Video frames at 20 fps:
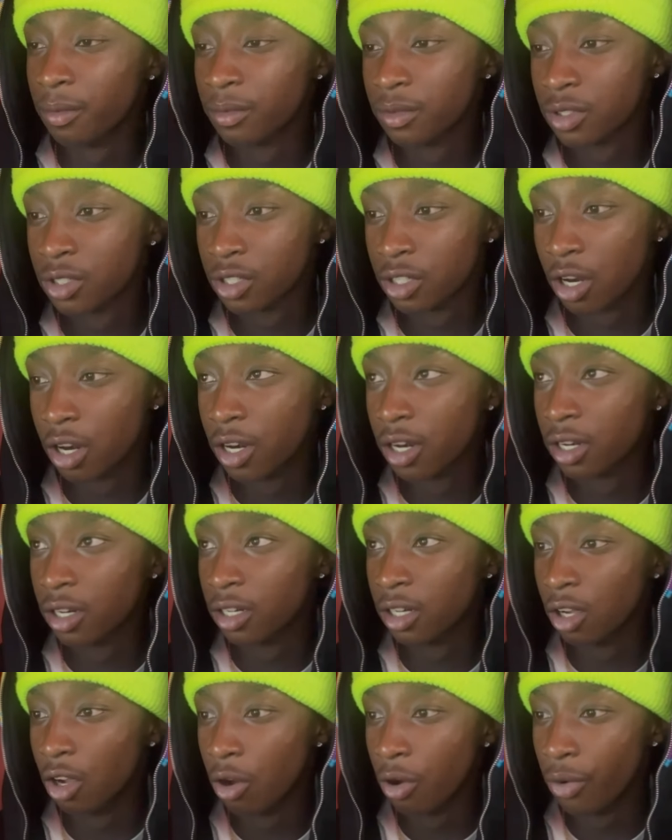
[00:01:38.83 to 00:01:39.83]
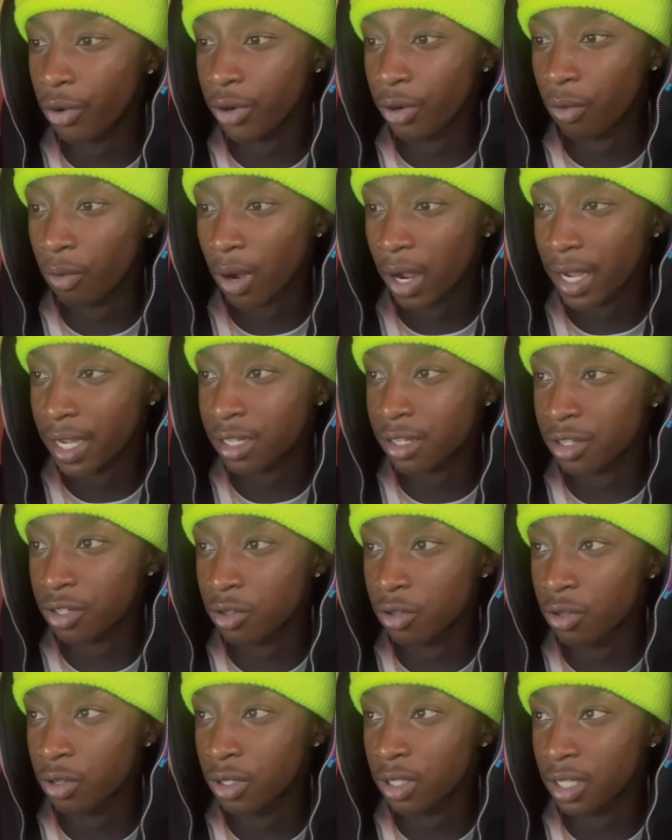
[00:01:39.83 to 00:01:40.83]
shirt to go with the white
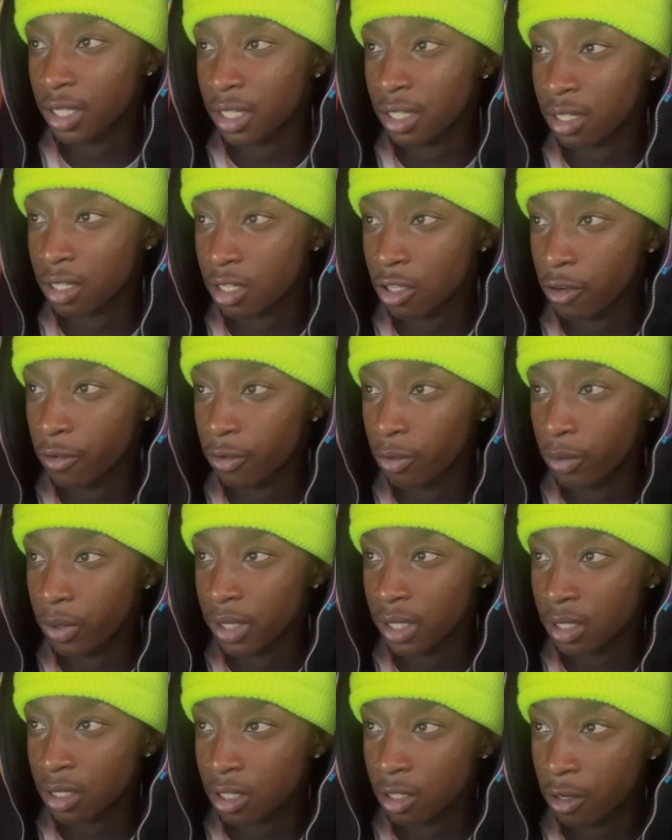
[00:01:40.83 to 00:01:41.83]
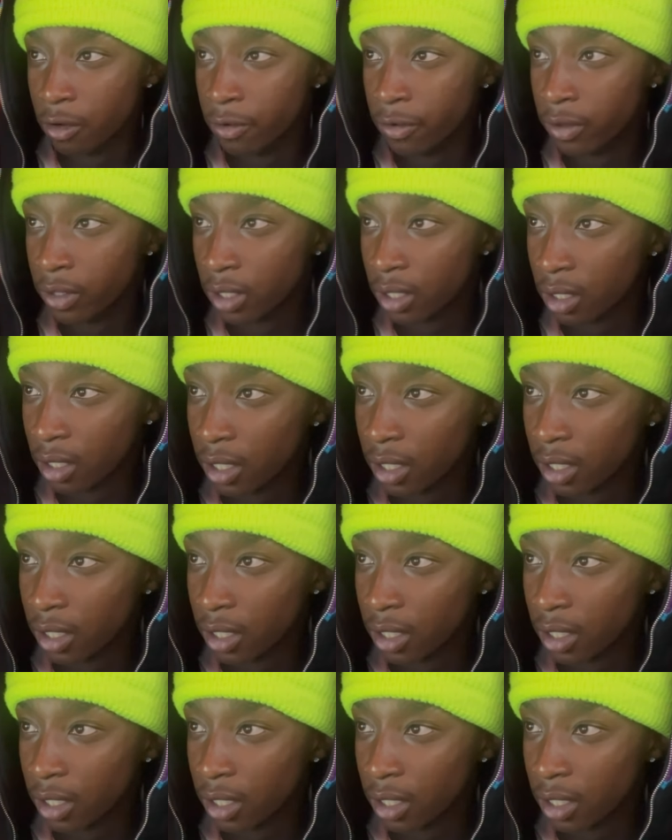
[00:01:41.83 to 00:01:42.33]
shoes and the silver with the silver.